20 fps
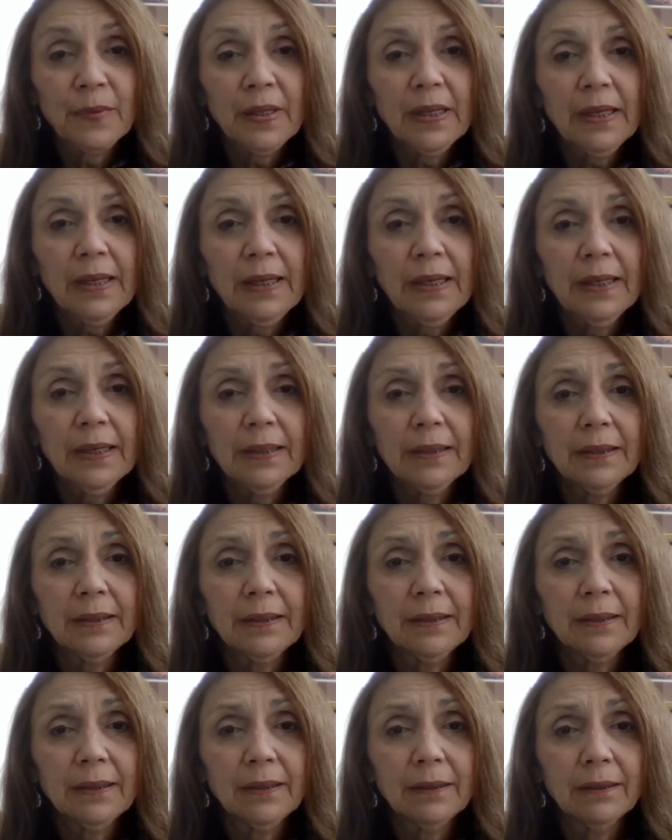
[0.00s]

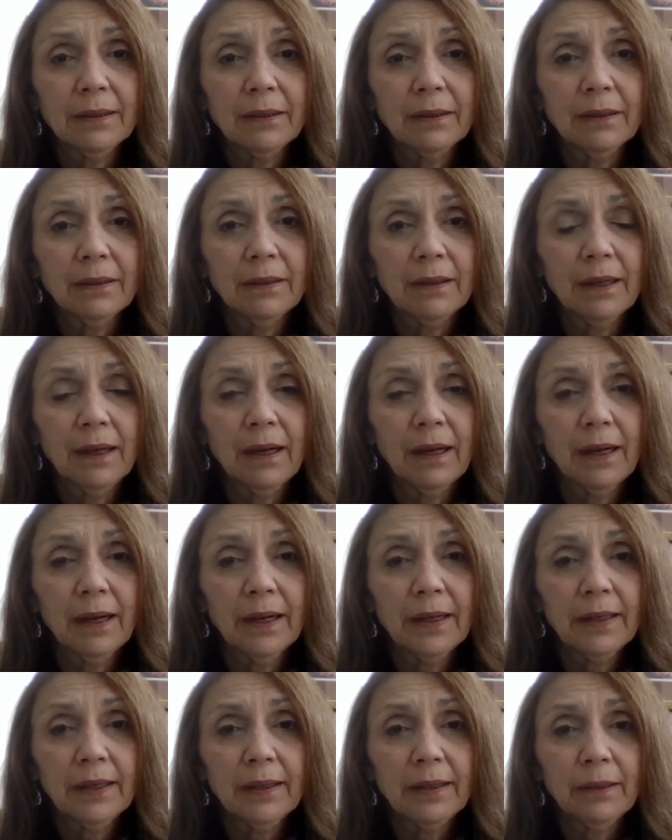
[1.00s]
and
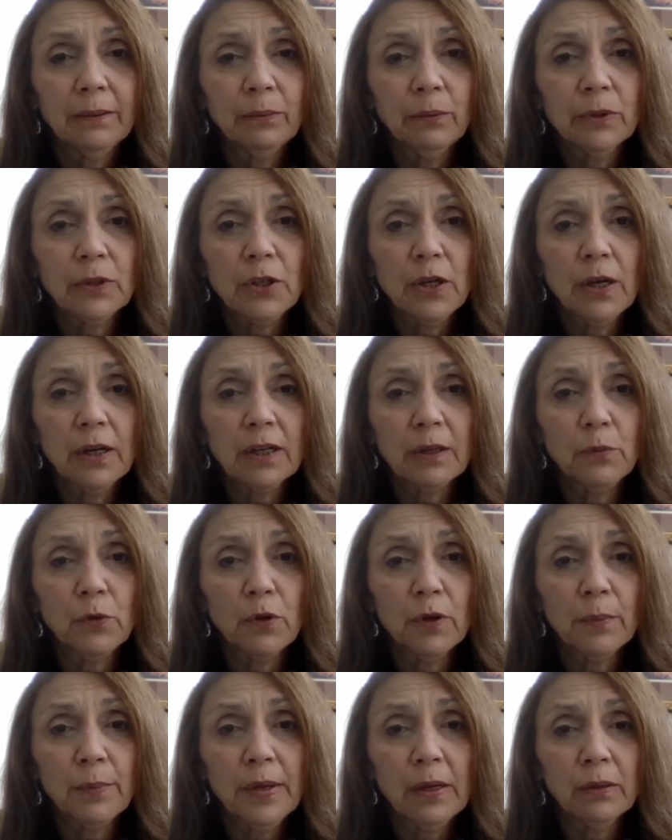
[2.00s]
I will talk more
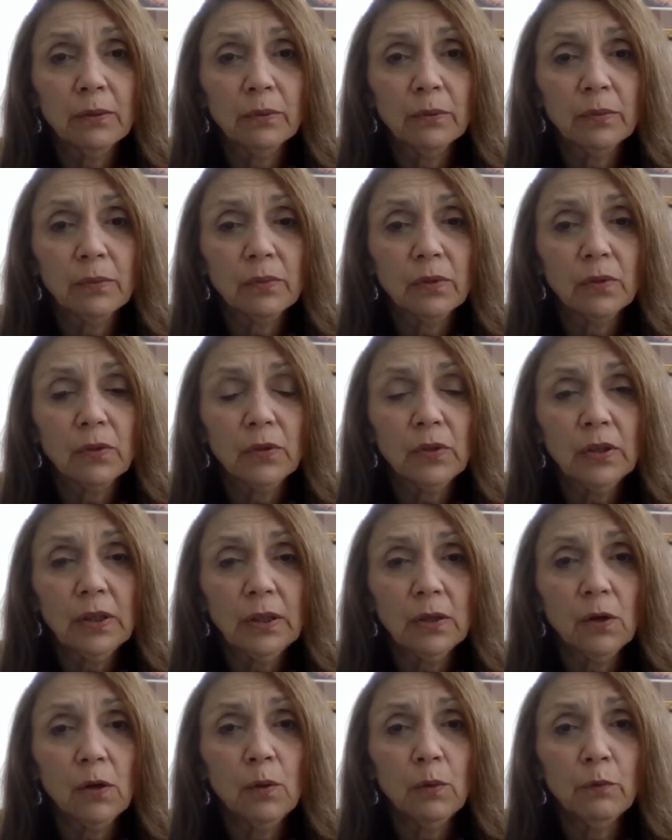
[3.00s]
about the
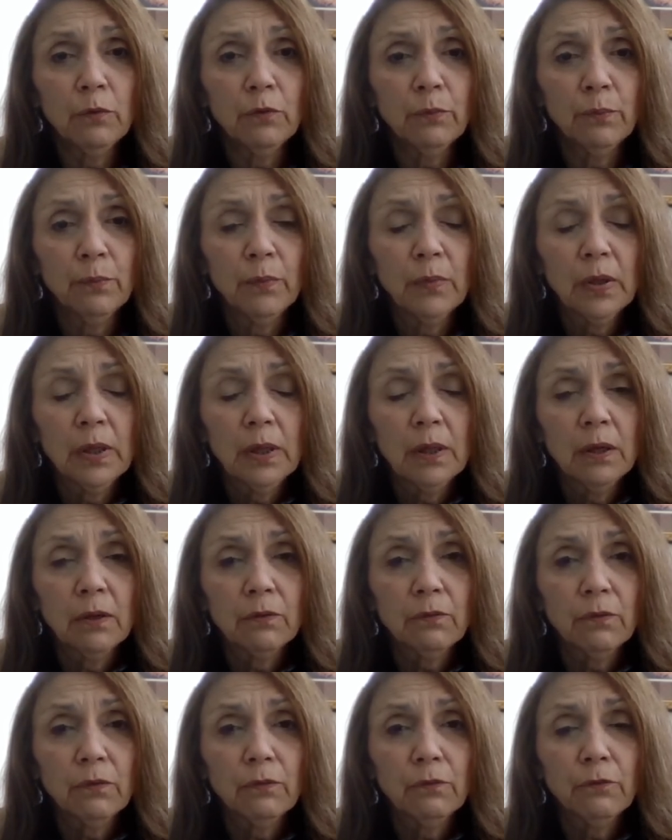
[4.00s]
home
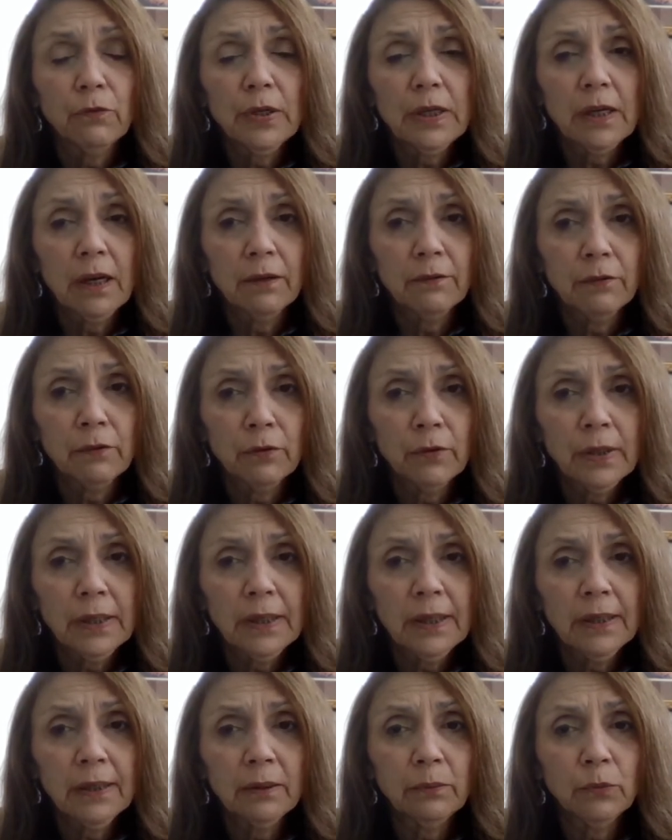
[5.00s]

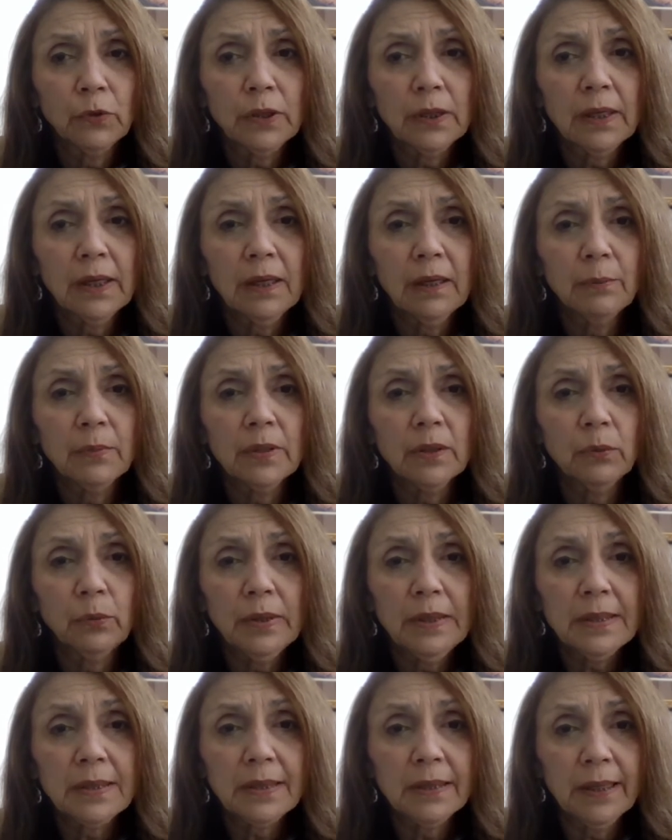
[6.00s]
recovery and what came in the
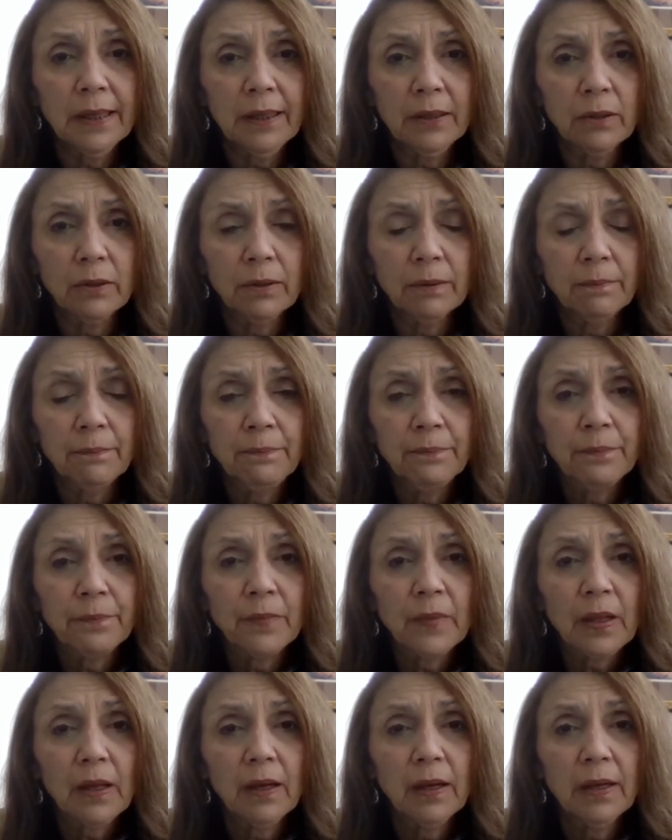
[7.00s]
weeks later
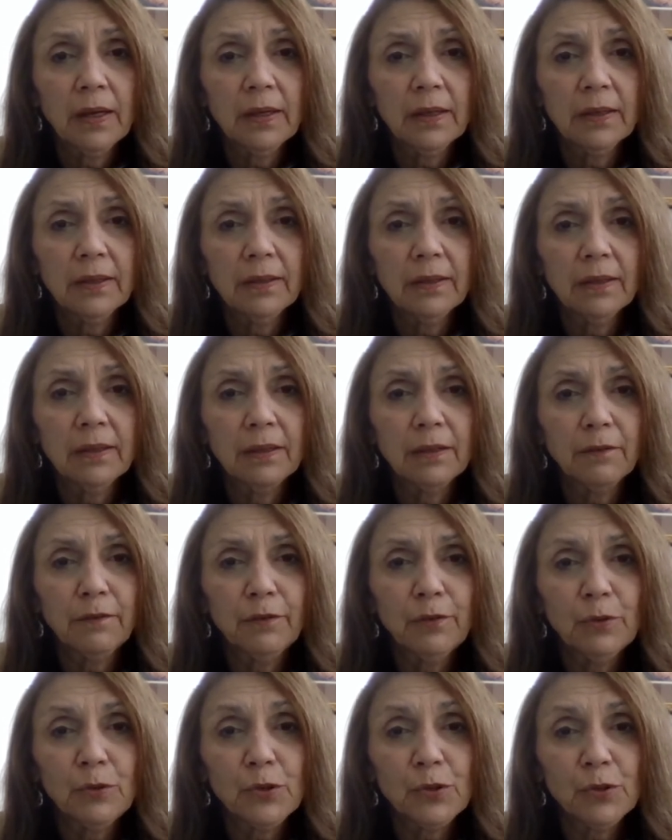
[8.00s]
on a
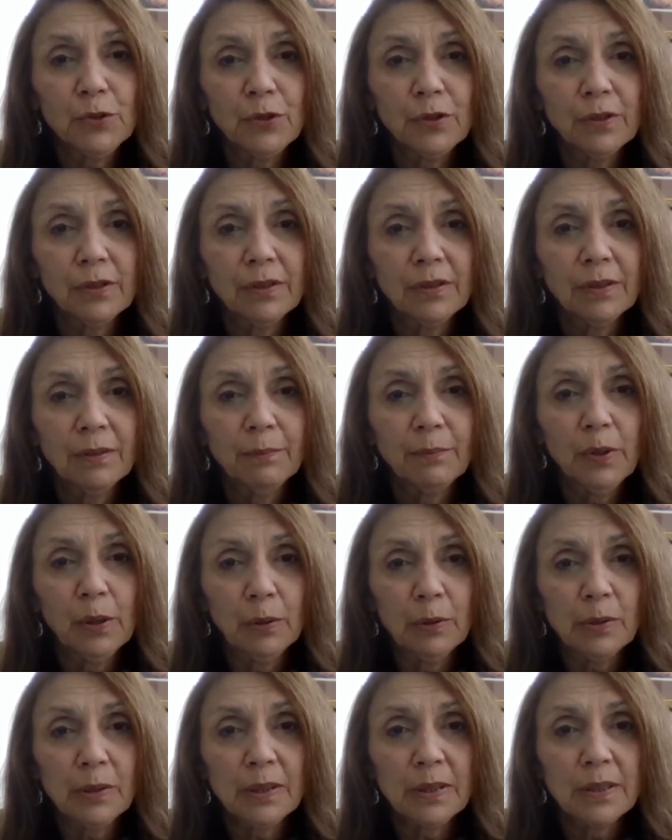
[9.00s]
future
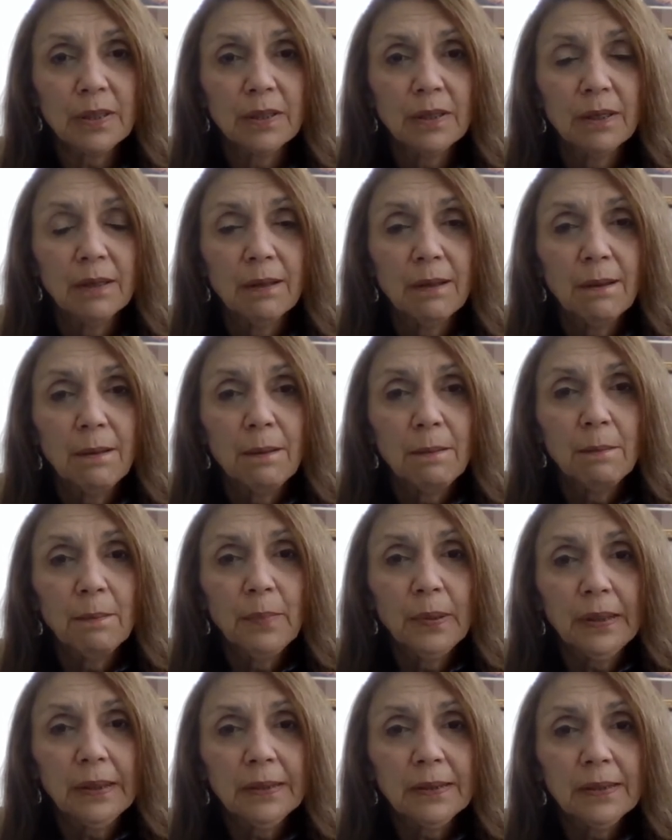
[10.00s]
post.
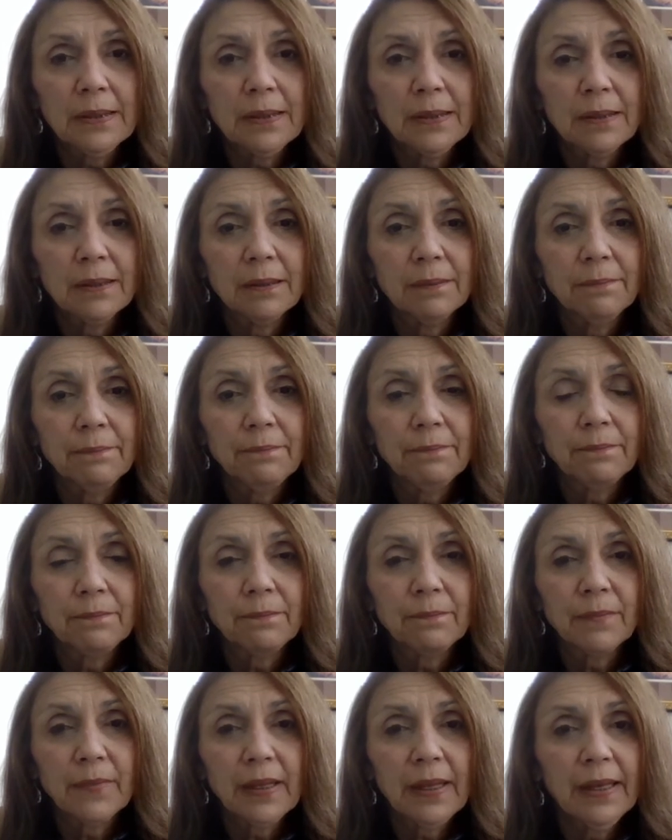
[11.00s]
But
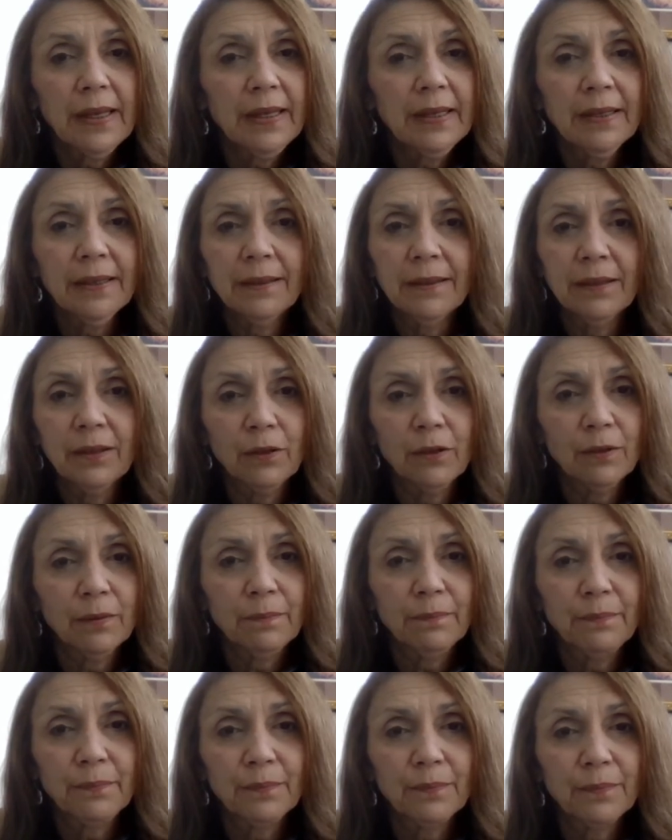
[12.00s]
hang in there.
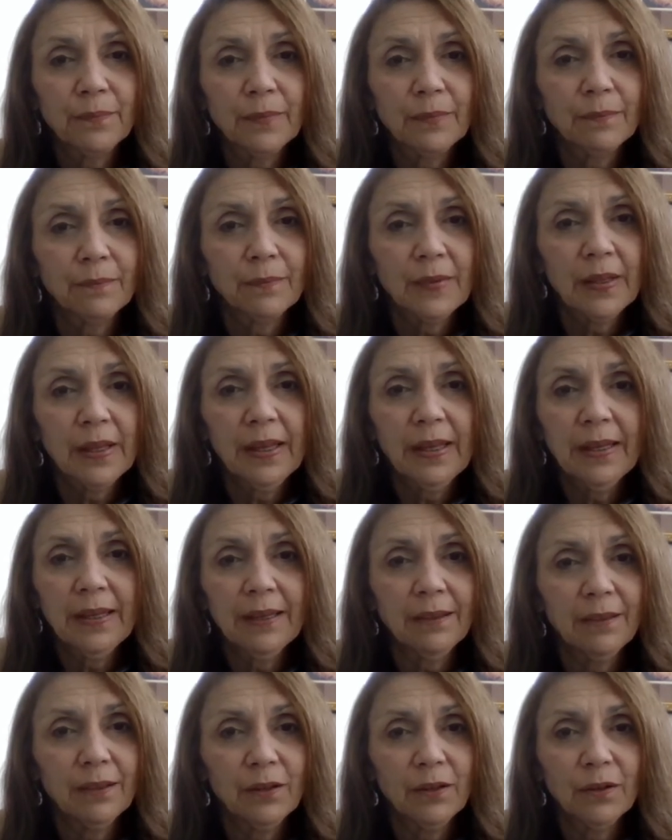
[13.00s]
Hang
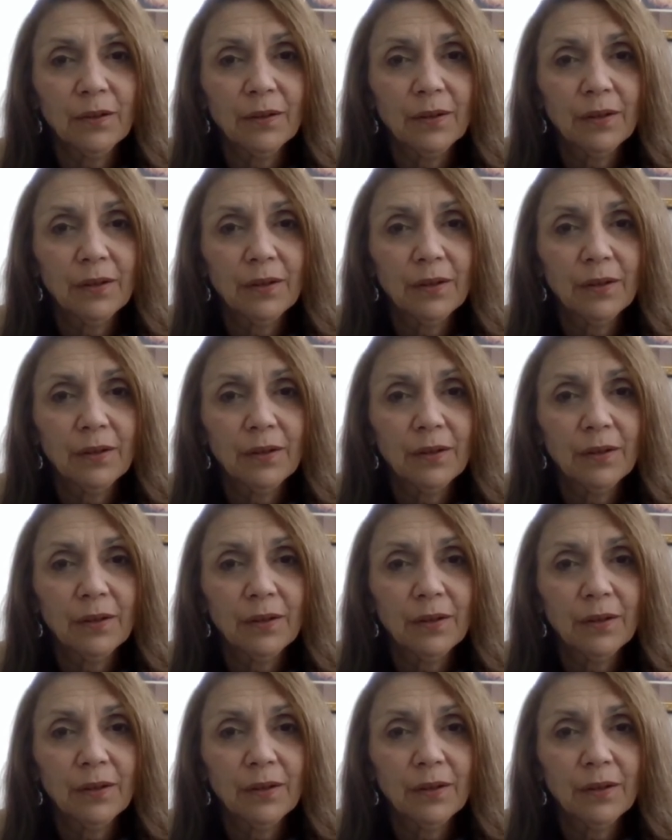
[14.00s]
in there.